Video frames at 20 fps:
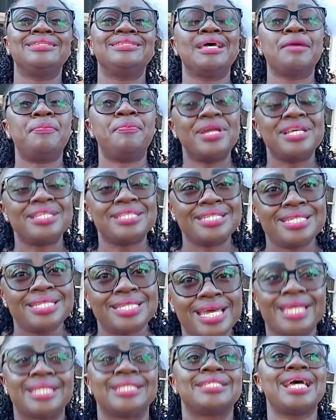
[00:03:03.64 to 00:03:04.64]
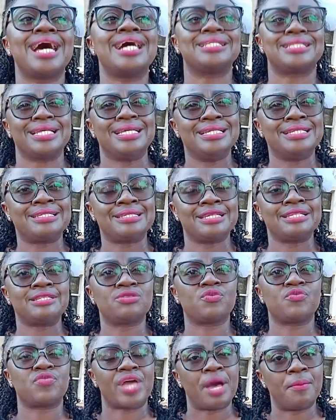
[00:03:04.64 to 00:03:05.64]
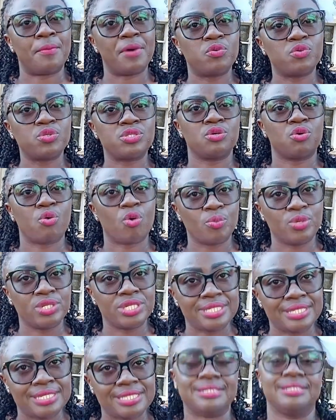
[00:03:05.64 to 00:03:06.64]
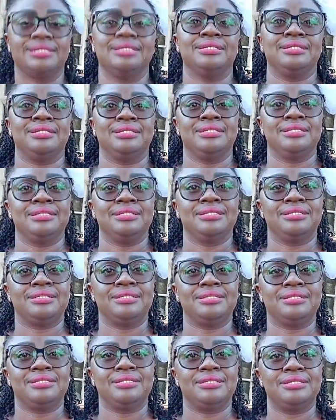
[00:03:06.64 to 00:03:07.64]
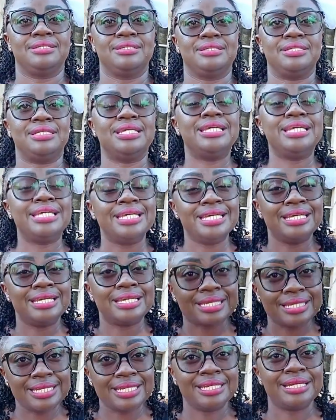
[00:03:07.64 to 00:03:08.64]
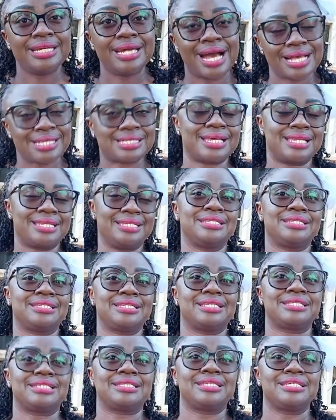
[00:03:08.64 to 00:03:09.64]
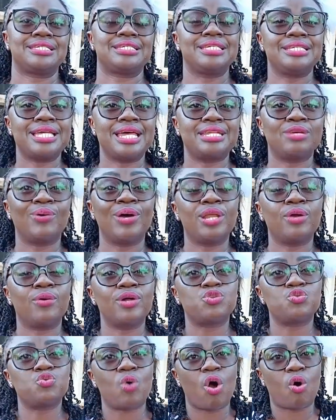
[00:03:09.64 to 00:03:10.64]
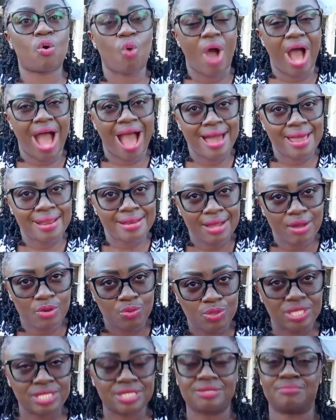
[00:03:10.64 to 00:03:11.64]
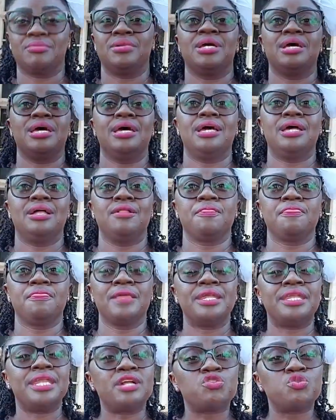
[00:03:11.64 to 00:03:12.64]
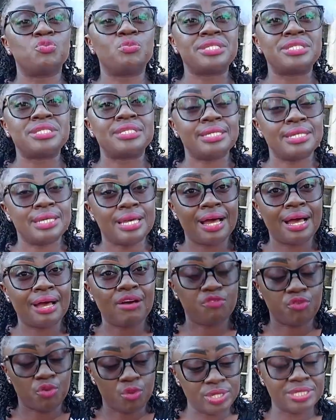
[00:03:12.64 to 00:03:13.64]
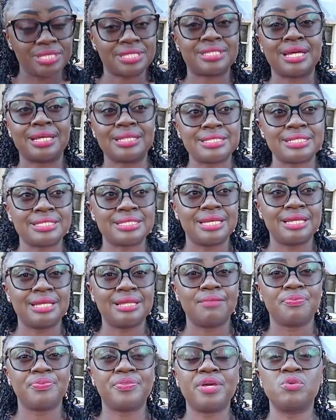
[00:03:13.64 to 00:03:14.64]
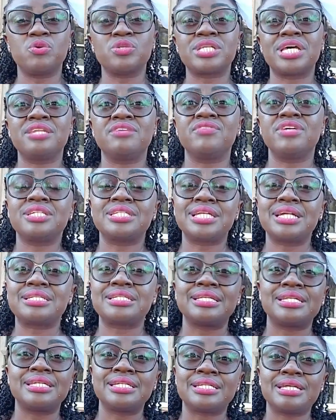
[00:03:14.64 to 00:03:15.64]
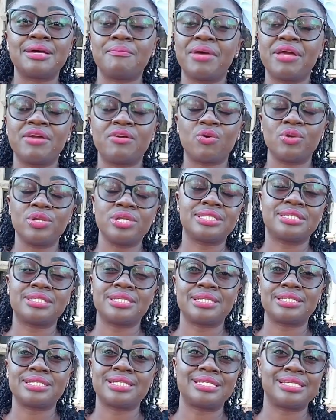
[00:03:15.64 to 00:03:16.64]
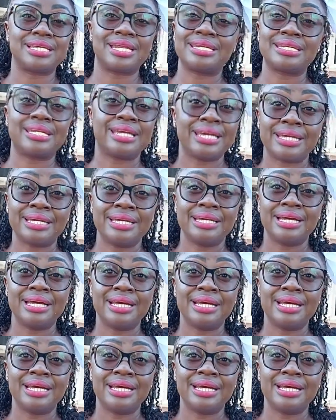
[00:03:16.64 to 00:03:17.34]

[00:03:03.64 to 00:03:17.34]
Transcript: the president has the interest of the Abagusii community. He really has that interest. Shida ni wale watu wako around him. Na tumesikia, for instance, there was an event that my colleague Senator Cherigei,